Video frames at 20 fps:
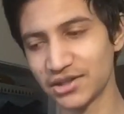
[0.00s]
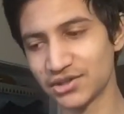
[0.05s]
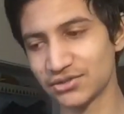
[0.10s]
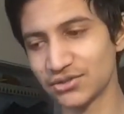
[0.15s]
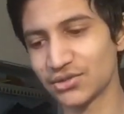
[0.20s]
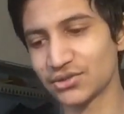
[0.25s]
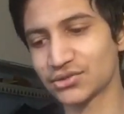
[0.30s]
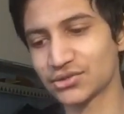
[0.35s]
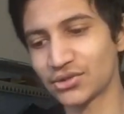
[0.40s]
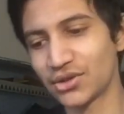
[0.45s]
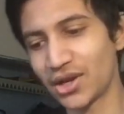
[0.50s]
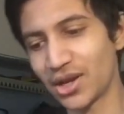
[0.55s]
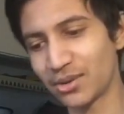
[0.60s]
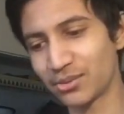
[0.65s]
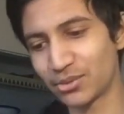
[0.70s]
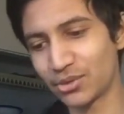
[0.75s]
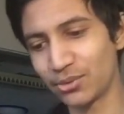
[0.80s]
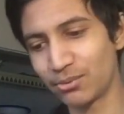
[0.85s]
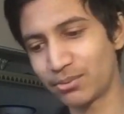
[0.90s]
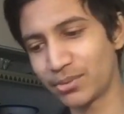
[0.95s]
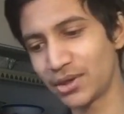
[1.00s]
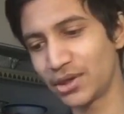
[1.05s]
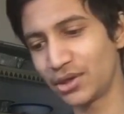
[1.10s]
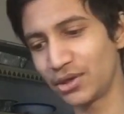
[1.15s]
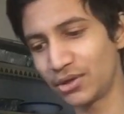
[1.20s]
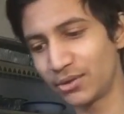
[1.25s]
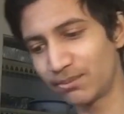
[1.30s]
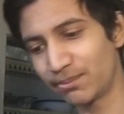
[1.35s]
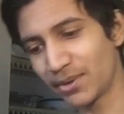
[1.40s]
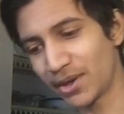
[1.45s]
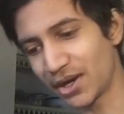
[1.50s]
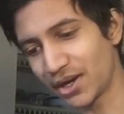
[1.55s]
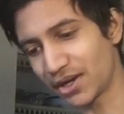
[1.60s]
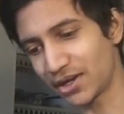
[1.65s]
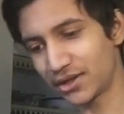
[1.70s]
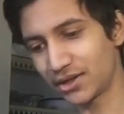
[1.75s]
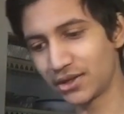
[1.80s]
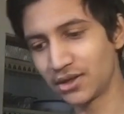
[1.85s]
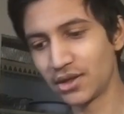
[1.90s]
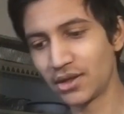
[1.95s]
subscribe to
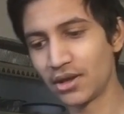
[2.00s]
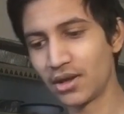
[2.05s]
PewDiePie.